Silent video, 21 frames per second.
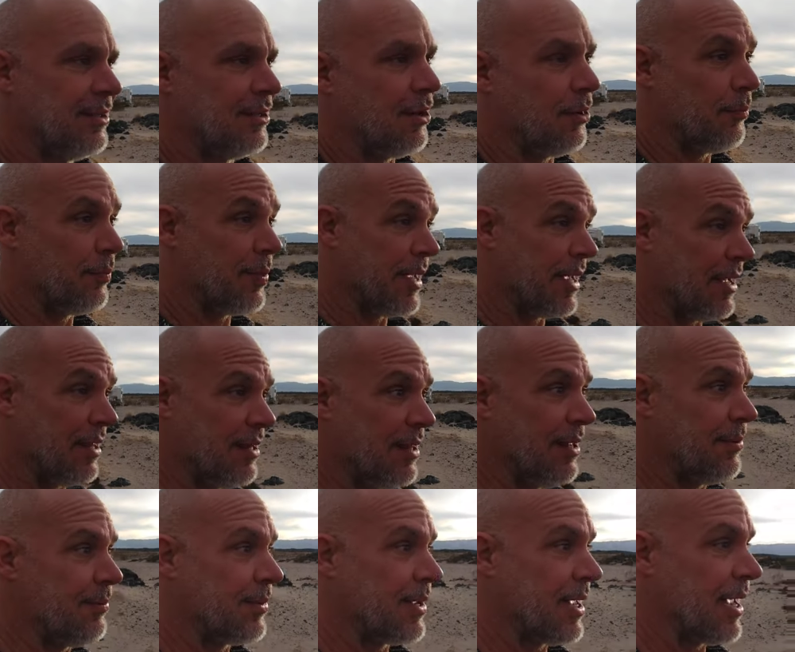you know,
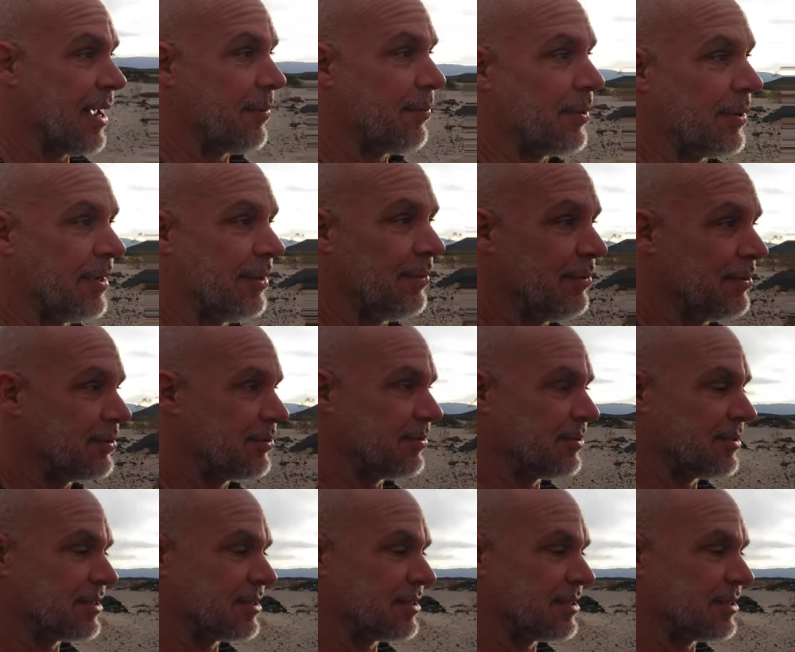BLM camping, which